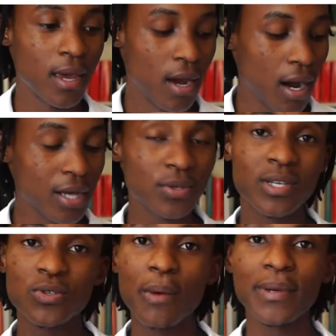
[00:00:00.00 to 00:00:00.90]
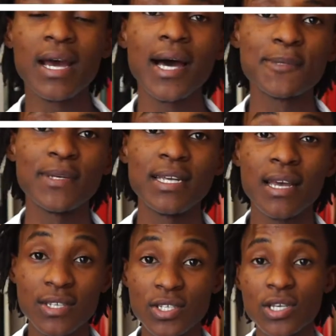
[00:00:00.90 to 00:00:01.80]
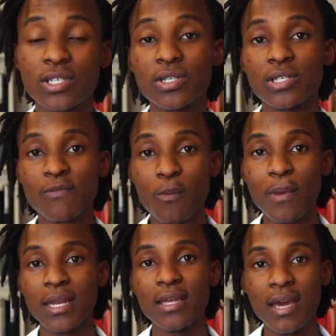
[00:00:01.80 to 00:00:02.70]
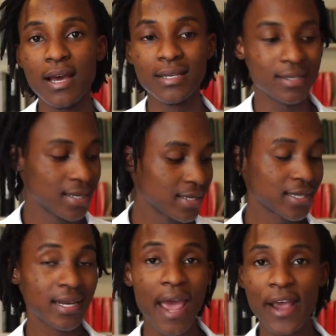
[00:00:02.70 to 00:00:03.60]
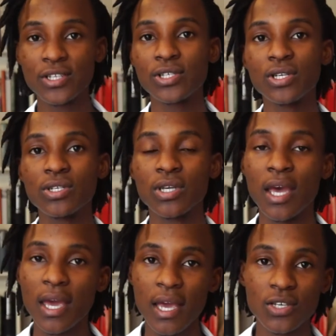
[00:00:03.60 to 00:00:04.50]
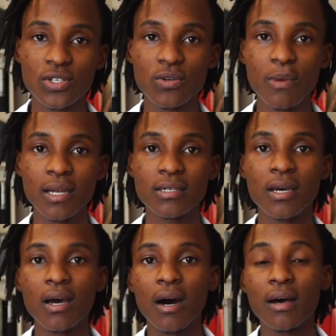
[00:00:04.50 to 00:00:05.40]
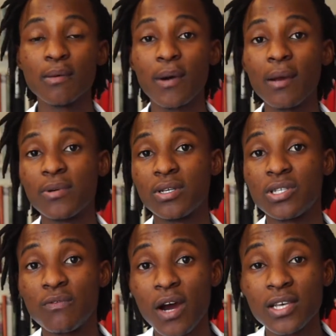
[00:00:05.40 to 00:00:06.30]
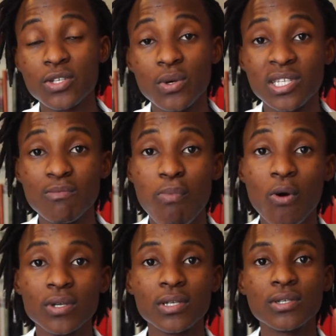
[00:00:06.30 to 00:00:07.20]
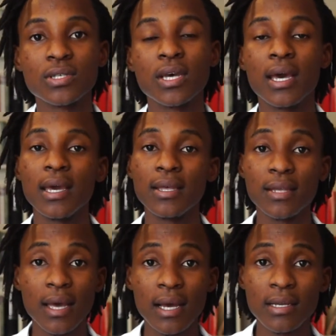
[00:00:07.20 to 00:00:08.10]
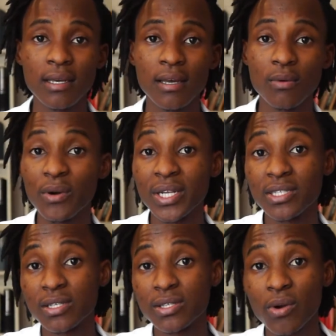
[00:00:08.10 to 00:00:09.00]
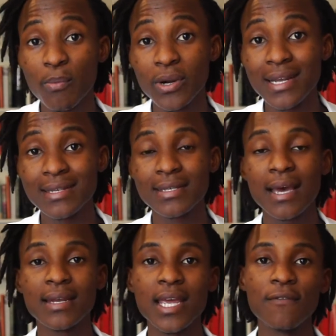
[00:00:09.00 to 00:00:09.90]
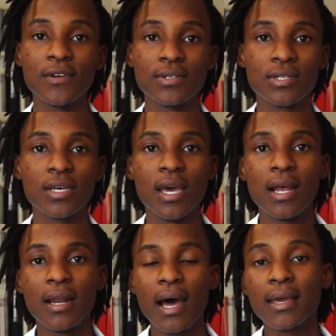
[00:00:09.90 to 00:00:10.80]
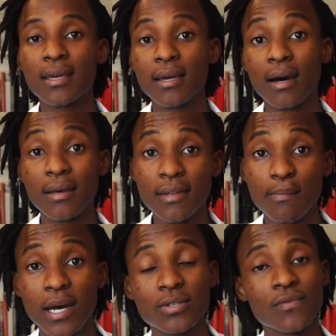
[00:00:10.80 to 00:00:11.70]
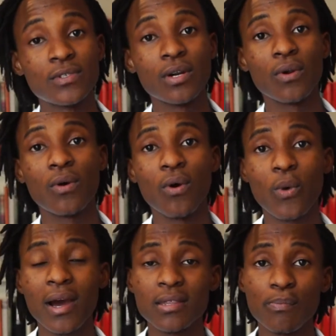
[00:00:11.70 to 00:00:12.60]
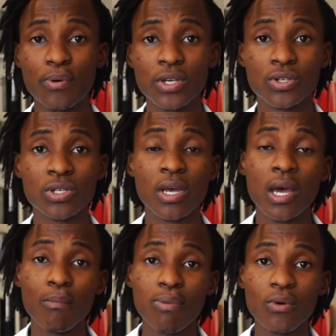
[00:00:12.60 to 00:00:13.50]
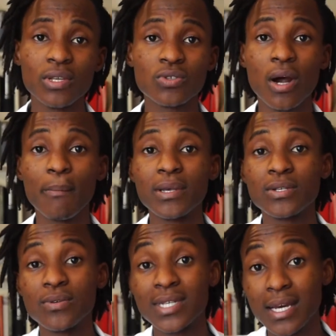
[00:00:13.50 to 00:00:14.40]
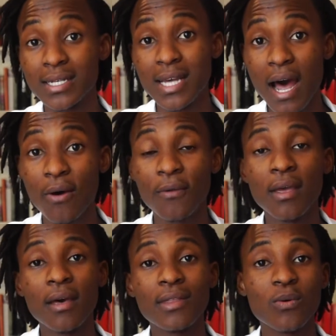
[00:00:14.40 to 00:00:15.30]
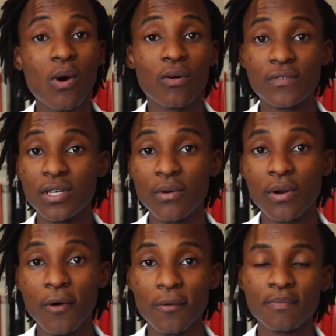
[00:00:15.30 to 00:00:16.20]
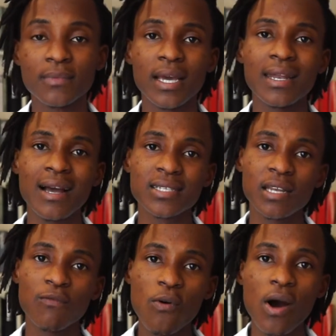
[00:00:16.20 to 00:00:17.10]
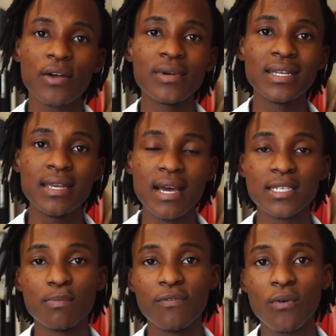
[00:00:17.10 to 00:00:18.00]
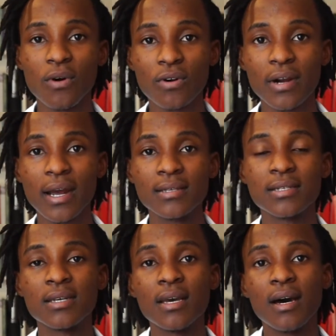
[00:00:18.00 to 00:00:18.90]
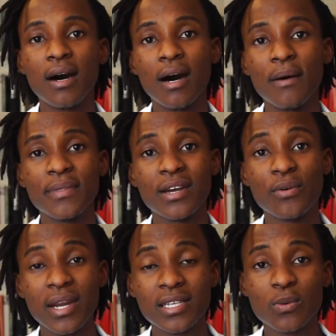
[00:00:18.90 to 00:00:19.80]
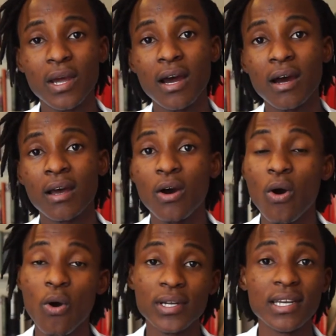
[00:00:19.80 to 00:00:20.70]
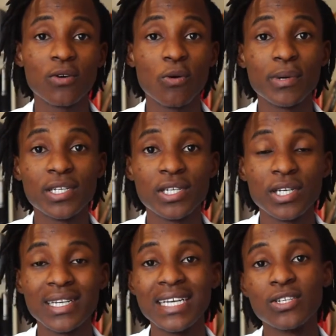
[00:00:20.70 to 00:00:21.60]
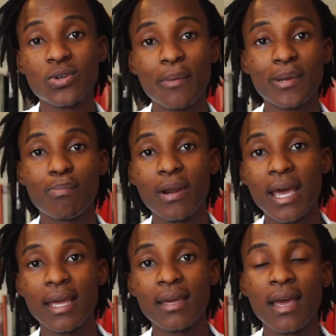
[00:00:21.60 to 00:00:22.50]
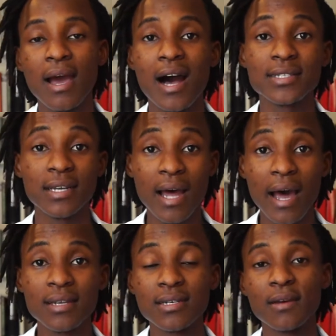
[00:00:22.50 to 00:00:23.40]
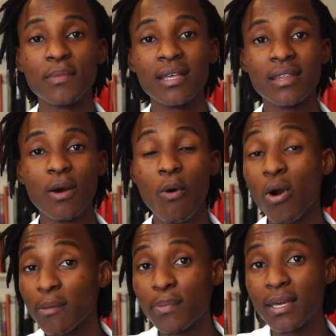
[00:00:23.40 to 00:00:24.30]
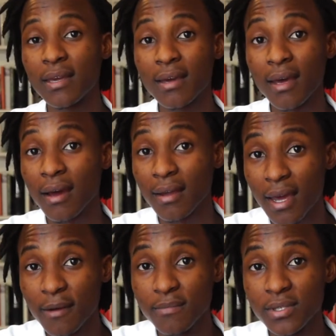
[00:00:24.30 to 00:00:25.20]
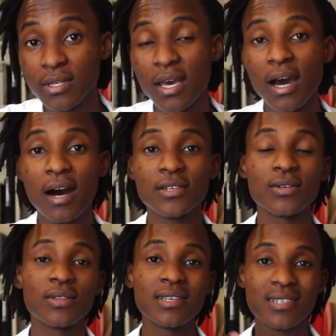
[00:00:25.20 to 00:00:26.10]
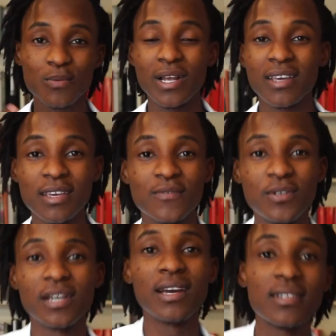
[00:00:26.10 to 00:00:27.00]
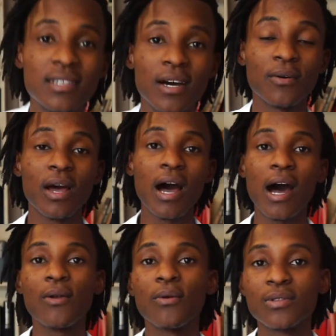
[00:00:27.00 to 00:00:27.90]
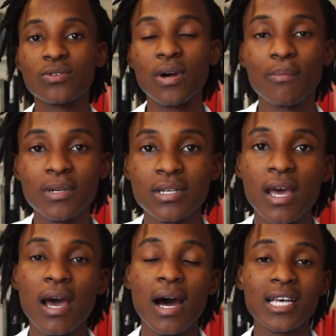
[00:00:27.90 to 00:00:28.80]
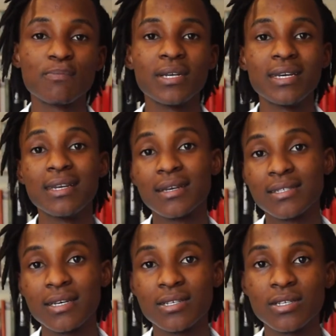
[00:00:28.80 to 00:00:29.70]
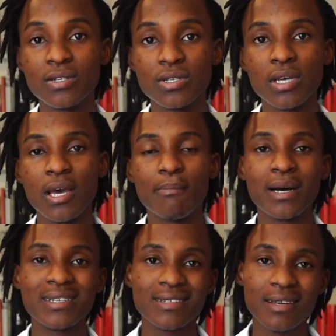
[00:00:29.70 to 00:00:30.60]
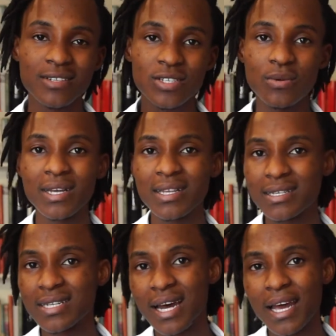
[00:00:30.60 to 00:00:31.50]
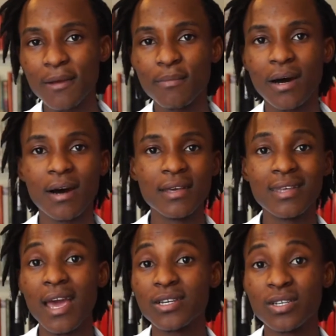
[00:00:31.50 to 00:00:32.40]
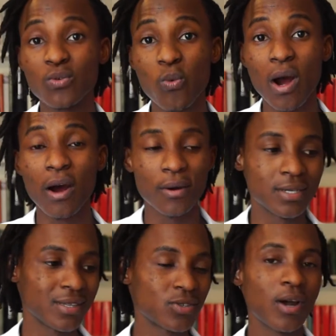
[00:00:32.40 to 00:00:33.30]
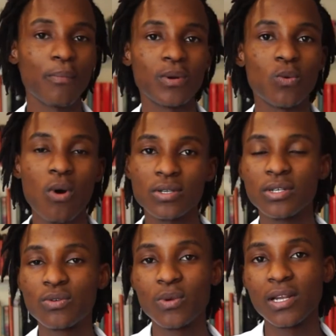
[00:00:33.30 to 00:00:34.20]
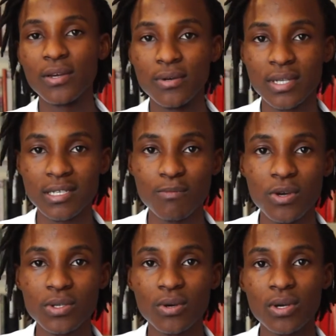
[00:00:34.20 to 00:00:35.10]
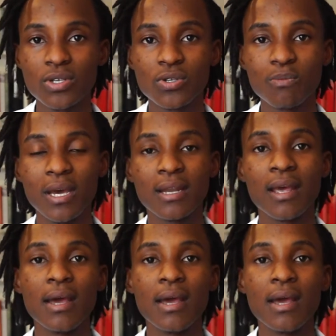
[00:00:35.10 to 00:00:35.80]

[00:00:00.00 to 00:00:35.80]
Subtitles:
So the trumpet has been in existence for many years. It's an ancient instrument. The Bible testifies to its importance in the early religious ceremonies and events, like in the Battle of Jericho, where the priests blew the trumpets to take down the wall of Jericho. And actually 400 years before Christ, the Greeks were holding a competition in trumpet playing as an item in the Olympic Games. So this really gives you an idea on how long the trumpet has been in existence. But during that time in the ancient world, the trumpet wasn't really used as a musical instrument.